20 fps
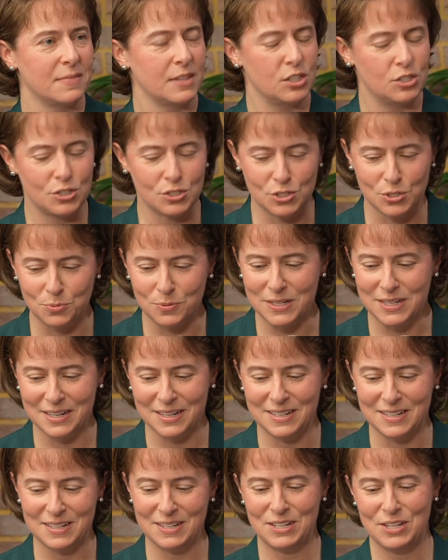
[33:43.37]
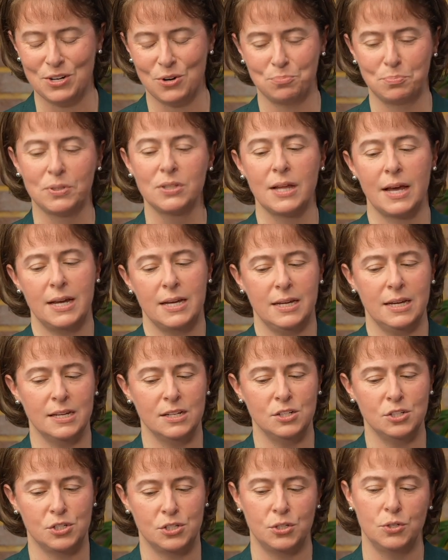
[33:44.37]
just so we can, you know, play
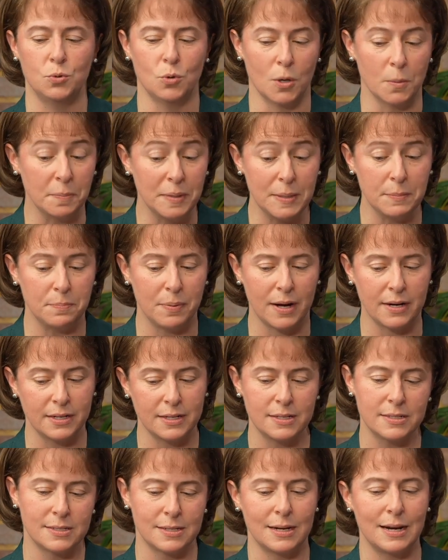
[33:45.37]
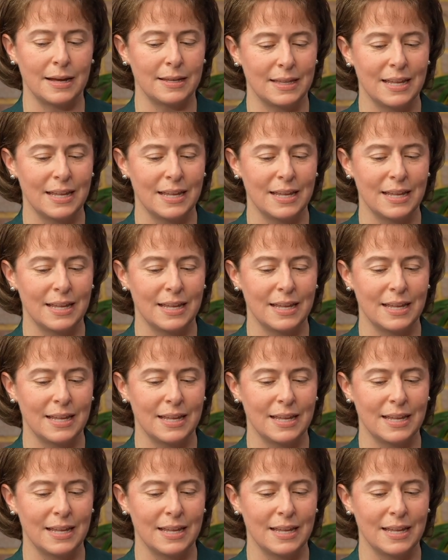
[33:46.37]
into or be buddies. And